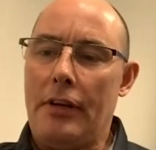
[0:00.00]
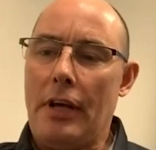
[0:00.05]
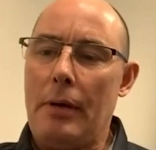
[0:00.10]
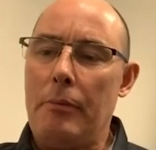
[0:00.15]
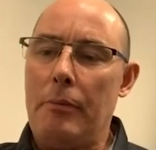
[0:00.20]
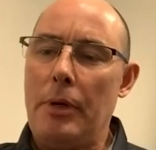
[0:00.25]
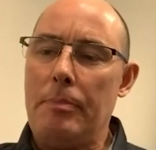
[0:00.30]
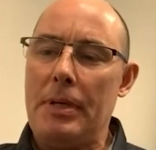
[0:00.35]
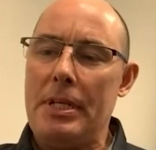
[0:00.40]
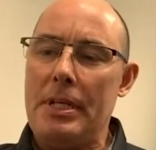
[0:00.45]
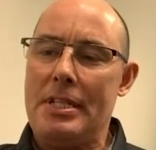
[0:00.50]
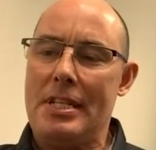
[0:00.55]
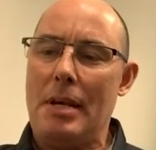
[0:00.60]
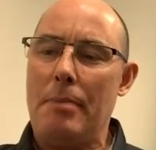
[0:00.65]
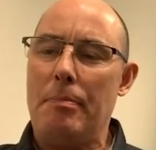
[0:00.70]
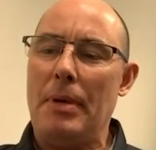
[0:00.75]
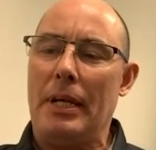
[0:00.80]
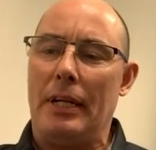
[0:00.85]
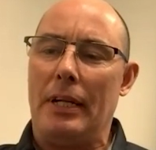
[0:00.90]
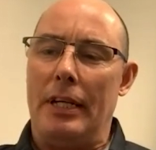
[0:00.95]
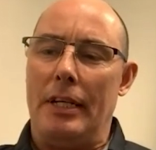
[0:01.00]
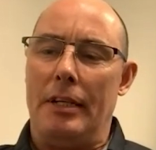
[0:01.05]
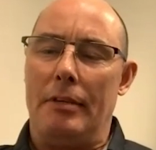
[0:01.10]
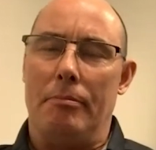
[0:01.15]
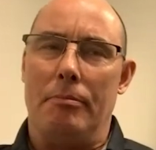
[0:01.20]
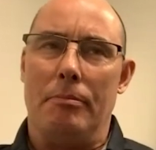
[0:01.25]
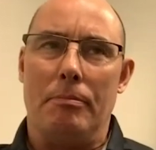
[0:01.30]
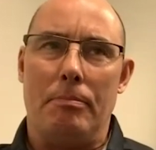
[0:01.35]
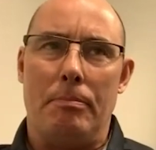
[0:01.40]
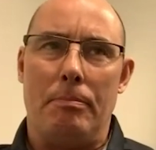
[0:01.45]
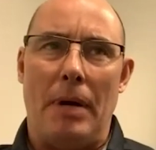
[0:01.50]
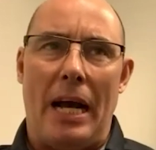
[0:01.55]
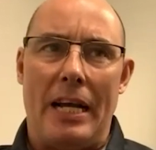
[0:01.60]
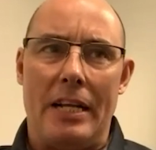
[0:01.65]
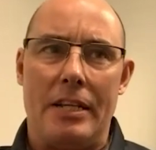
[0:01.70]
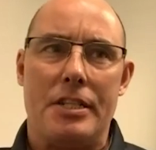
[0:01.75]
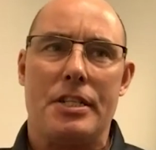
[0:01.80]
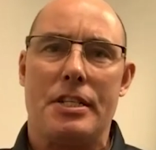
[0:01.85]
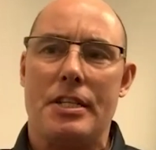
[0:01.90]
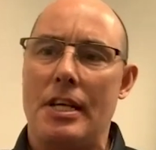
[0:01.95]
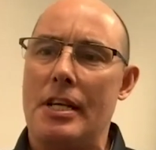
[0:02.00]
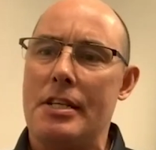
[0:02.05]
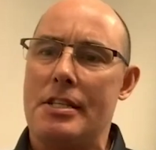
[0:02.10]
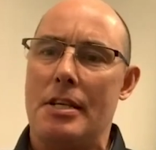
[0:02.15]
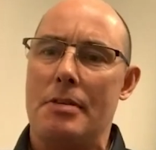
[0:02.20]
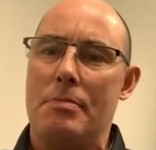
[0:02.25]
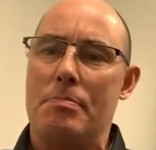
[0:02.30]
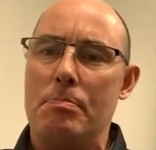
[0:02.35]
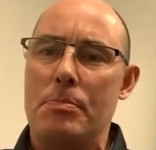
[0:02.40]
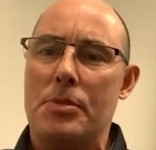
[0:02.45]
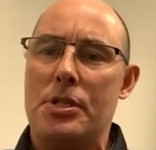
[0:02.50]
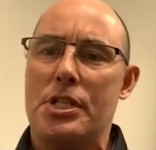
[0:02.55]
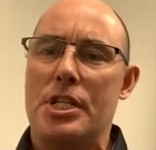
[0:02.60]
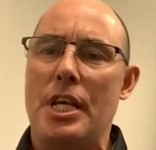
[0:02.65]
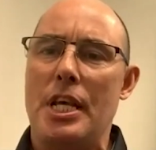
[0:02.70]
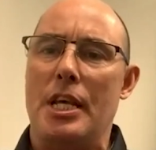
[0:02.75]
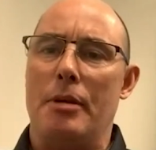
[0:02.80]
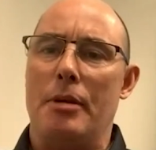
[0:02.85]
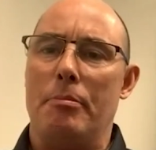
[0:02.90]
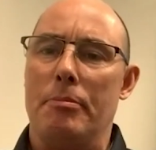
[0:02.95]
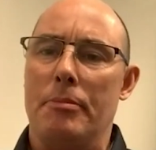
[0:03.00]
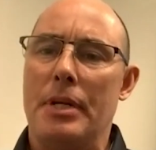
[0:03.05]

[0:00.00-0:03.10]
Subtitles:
And we'd be typically badged as a SIEM,